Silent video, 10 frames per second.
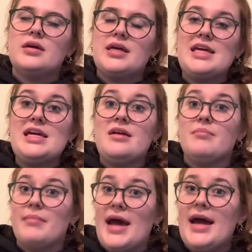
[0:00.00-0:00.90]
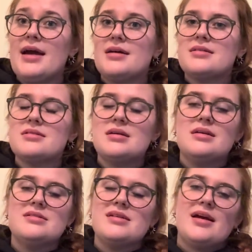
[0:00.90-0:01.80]
Emax
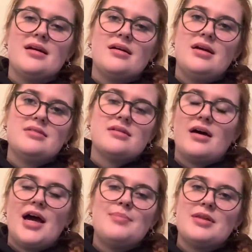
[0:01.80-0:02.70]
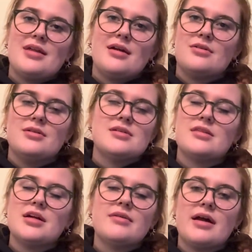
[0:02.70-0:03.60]
is like, it's a hypothetical, it's a
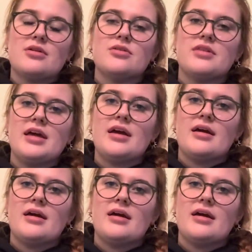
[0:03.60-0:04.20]
theoretical thing,